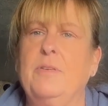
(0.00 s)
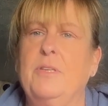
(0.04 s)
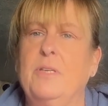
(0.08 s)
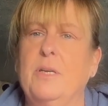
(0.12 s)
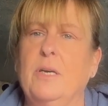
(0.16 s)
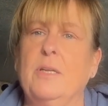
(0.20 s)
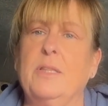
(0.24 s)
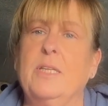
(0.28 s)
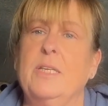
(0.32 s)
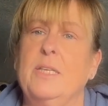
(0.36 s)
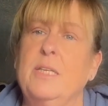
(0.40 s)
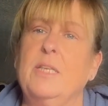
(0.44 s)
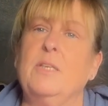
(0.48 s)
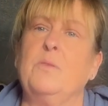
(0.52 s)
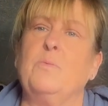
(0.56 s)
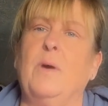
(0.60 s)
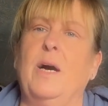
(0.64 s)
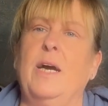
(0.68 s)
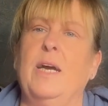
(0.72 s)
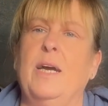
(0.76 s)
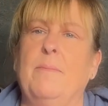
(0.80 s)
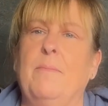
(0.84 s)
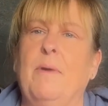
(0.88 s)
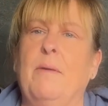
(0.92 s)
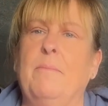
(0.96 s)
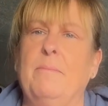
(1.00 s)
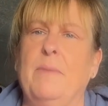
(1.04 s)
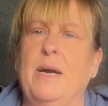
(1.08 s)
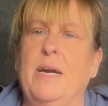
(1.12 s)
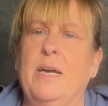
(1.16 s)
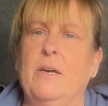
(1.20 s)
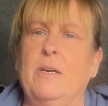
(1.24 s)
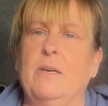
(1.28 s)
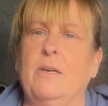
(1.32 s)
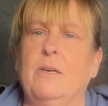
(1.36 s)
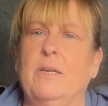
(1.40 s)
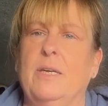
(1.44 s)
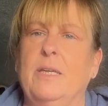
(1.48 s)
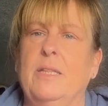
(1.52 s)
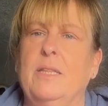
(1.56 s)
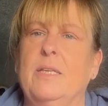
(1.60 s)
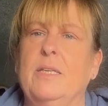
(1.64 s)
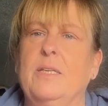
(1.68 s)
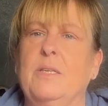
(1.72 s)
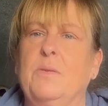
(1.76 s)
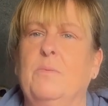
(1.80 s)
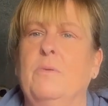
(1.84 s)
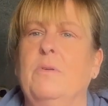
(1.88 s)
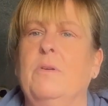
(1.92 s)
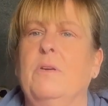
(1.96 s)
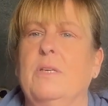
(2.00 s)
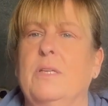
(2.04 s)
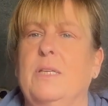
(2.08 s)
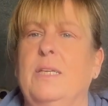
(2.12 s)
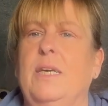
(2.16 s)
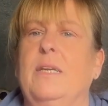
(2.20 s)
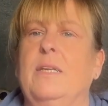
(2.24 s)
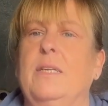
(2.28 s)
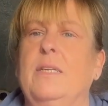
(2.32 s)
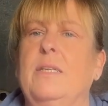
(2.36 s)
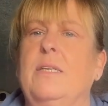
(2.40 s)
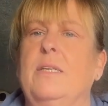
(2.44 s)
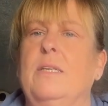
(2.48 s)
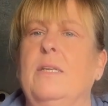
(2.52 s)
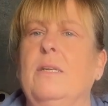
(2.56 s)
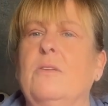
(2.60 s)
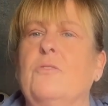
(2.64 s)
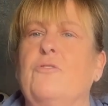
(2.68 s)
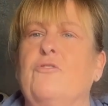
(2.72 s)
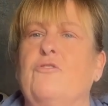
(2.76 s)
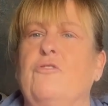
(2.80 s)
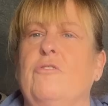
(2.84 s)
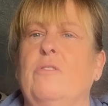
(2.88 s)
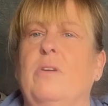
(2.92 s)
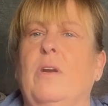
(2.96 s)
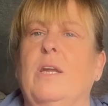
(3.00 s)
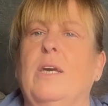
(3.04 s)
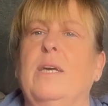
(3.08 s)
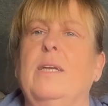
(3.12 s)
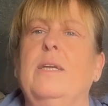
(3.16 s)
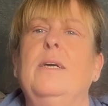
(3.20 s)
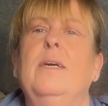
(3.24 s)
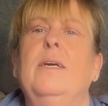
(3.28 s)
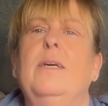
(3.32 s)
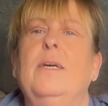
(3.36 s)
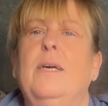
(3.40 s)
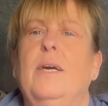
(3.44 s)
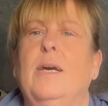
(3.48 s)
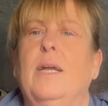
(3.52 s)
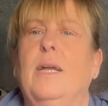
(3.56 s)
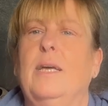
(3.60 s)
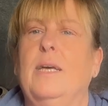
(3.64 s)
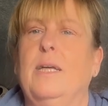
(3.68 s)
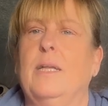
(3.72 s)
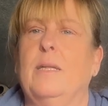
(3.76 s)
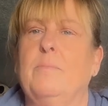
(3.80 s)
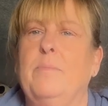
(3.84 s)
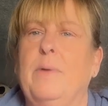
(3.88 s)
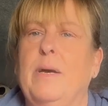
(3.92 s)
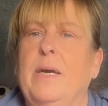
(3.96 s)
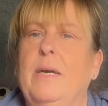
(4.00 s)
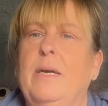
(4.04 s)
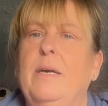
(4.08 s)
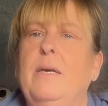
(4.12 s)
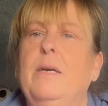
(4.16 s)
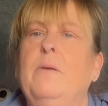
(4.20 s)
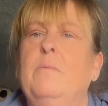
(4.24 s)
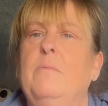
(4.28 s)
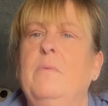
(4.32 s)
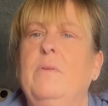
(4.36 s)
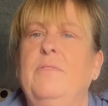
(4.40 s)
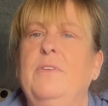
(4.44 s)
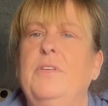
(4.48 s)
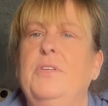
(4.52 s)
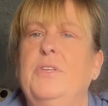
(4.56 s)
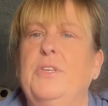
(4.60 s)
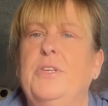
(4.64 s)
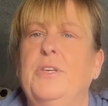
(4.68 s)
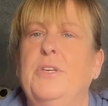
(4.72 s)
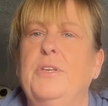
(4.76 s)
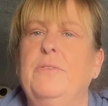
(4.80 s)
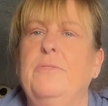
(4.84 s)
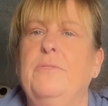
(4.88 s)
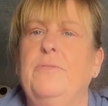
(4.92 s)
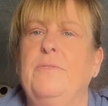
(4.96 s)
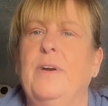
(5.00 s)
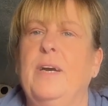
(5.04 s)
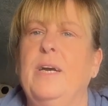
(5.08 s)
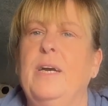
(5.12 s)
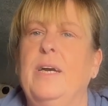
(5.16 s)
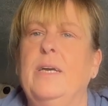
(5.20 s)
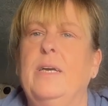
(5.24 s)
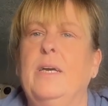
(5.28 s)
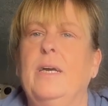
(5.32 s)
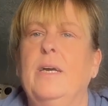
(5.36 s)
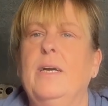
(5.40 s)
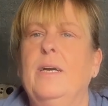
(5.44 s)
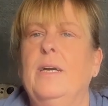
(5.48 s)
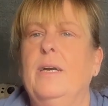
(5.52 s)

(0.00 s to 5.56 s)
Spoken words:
So this is why I'm on my own in this one, because Andy's still struggling a little bit with his Toothache